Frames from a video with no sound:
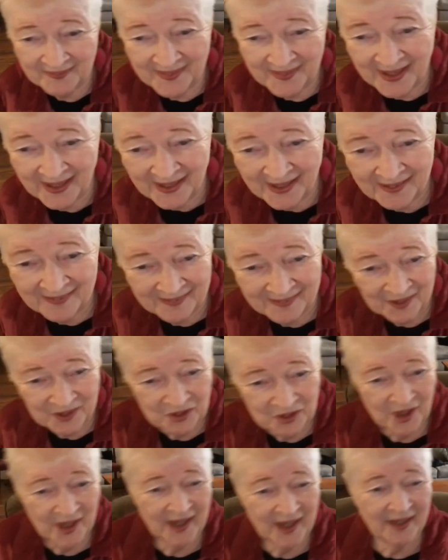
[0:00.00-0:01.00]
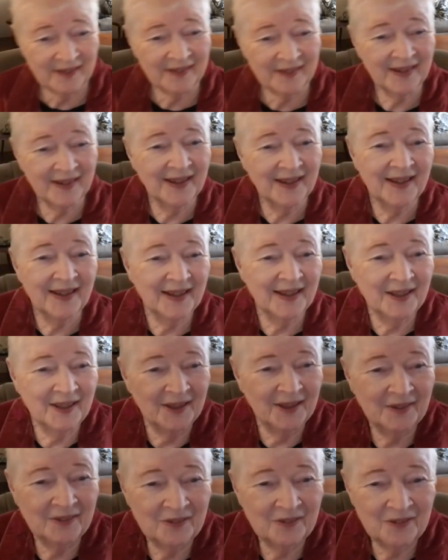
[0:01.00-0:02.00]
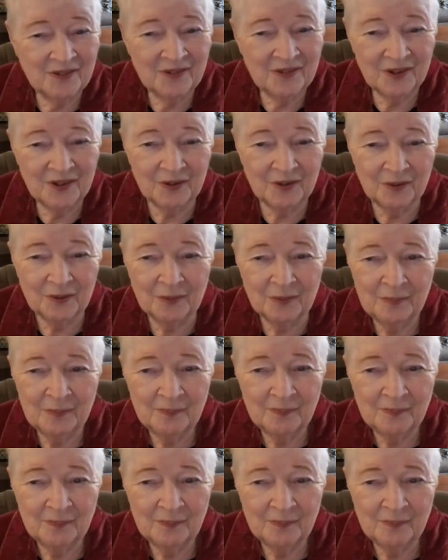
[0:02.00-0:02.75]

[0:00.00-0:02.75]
that in the chat too.